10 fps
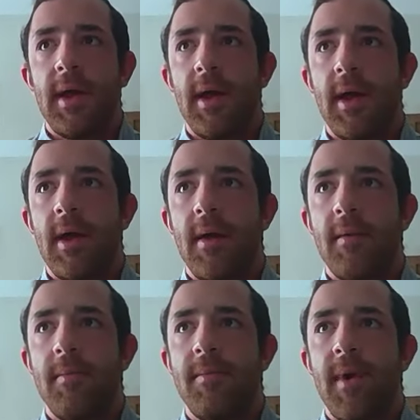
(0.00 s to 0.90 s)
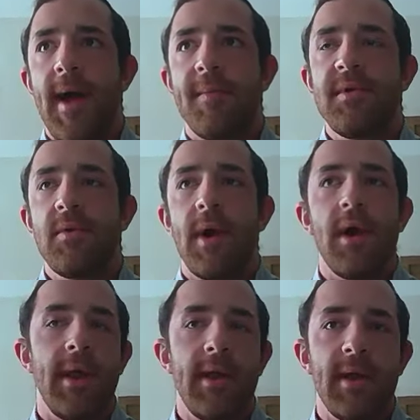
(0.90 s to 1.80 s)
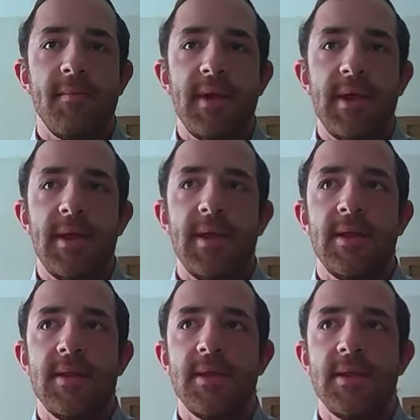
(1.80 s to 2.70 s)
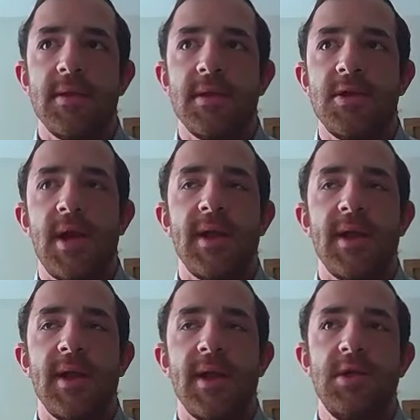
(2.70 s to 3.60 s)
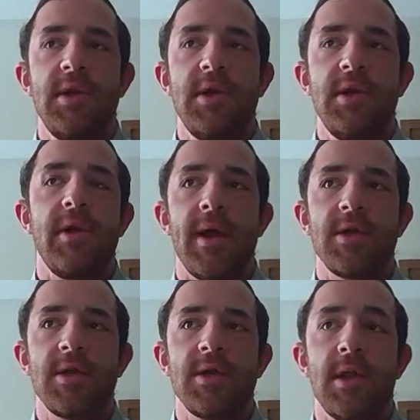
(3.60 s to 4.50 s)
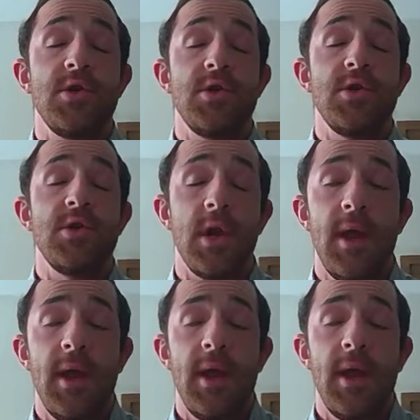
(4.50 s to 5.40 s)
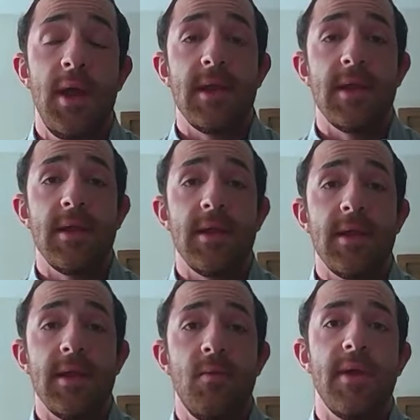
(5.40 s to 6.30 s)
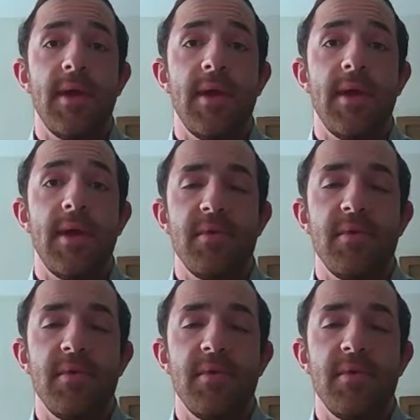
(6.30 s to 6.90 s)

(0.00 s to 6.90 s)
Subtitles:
Perhaps your wireline company, the shots they're shooting are actually larger than what you